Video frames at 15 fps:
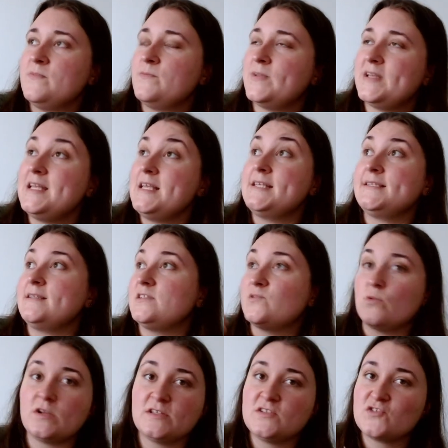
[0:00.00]
been easy. It's
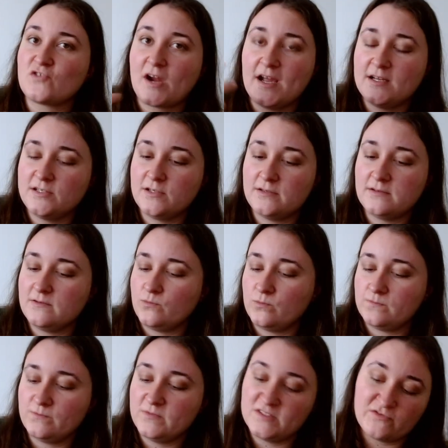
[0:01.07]
one strand.
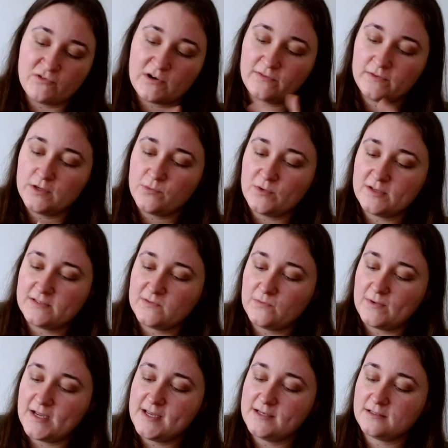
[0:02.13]
It's roughly a worsted
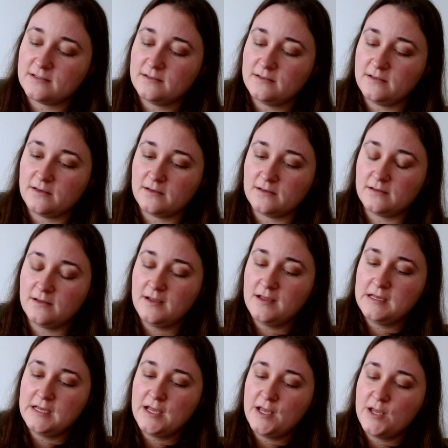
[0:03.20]
weight yarn.
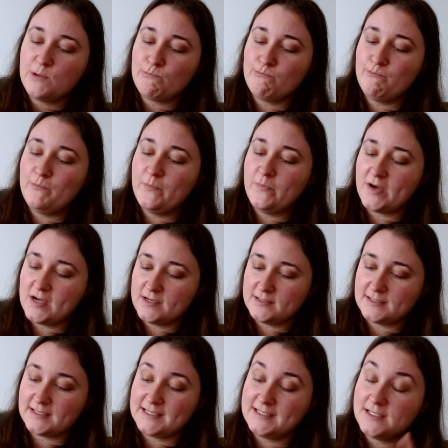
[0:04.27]
But
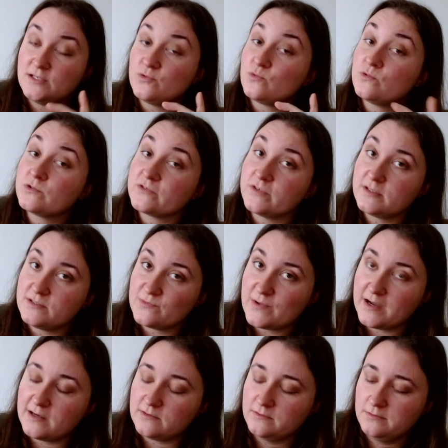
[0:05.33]
I did order it as
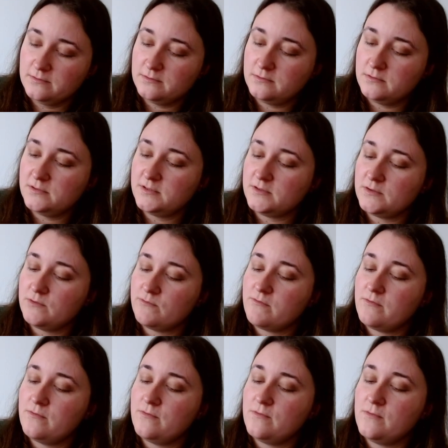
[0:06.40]
well
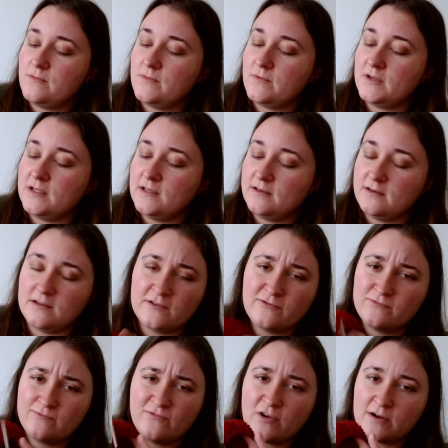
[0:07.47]
in a
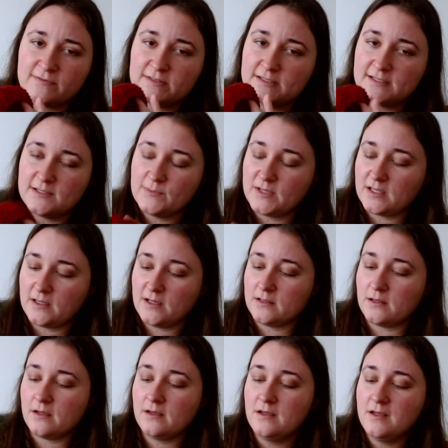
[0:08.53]
roughly similar
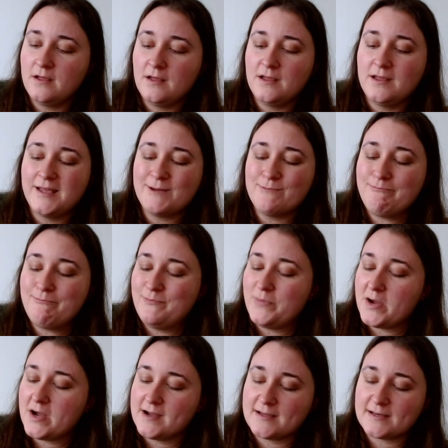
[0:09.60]
color.
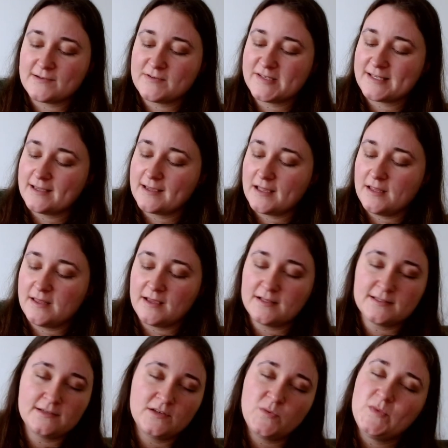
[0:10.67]
But I was like, I think
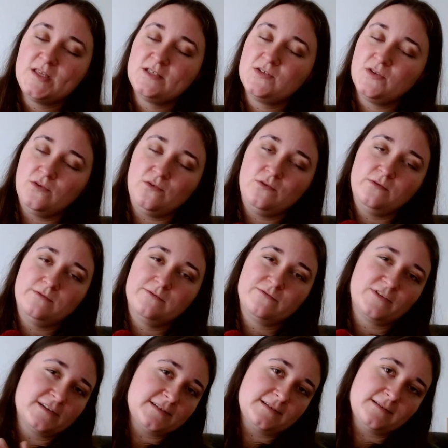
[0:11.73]
it's going to be too
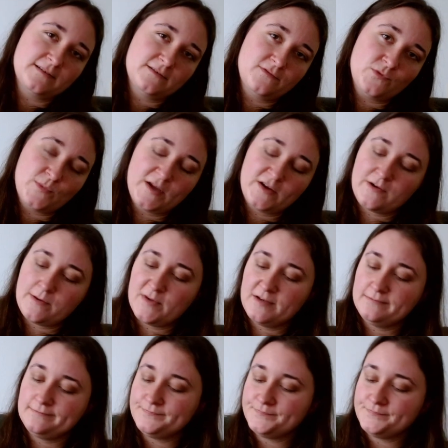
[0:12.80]
rustic for my grandma.